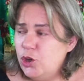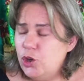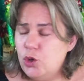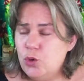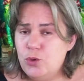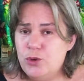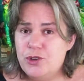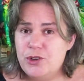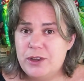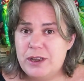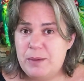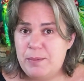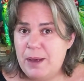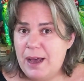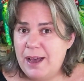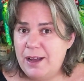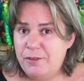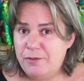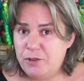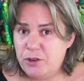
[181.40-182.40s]
hugely
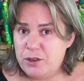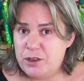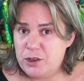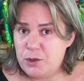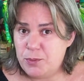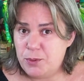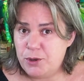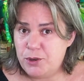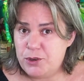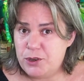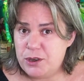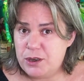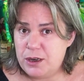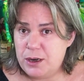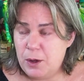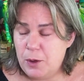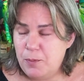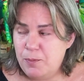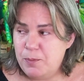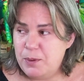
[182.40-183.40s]
bad for this
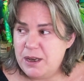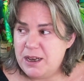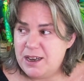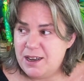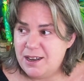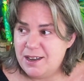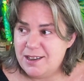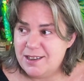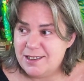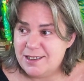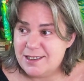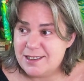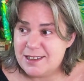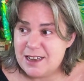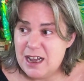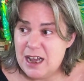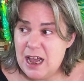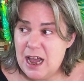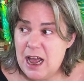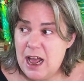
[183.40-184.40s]
person because
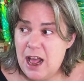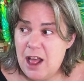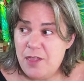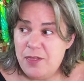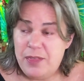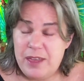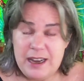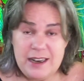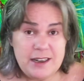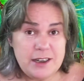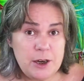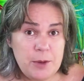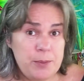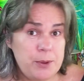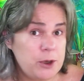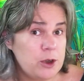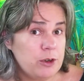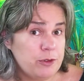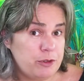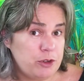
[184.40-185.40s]
they did a
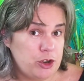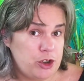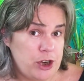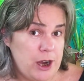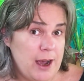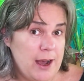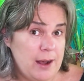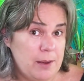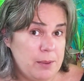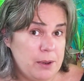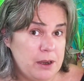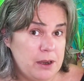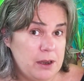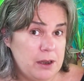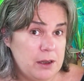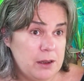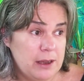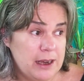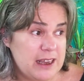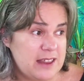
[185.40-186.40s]
beautiful job.
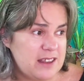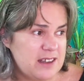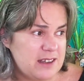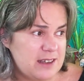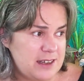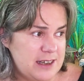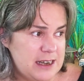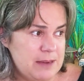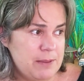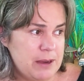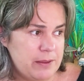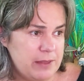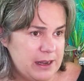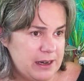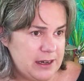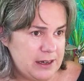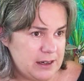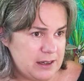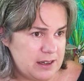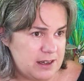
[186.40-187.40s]
Like they
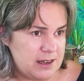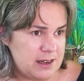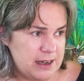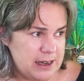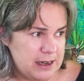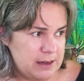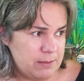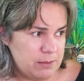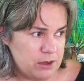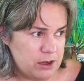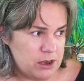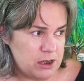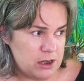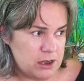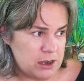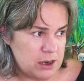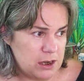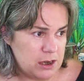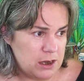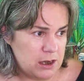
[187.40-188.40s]
did a seamed
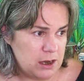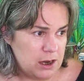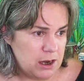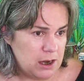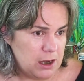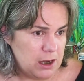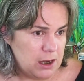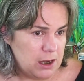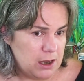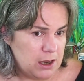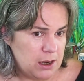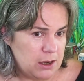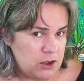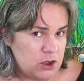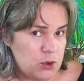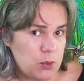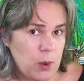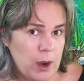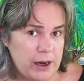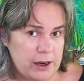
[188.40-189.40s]

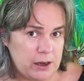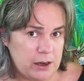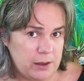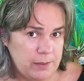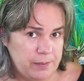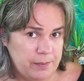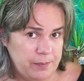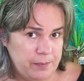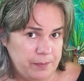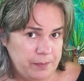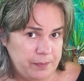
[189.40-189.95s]
sweater,